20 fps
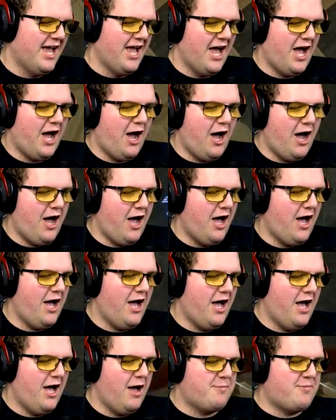He threw a grenade.
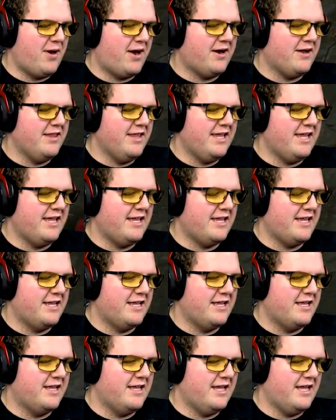Apparently,
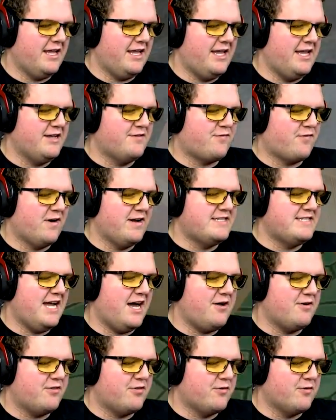Woo! he freaked
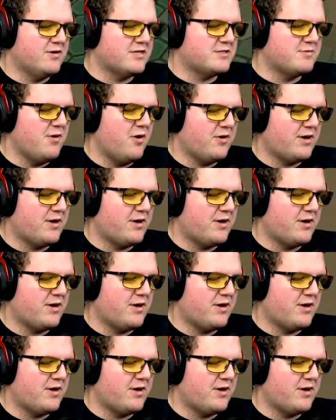out, threw a smoke,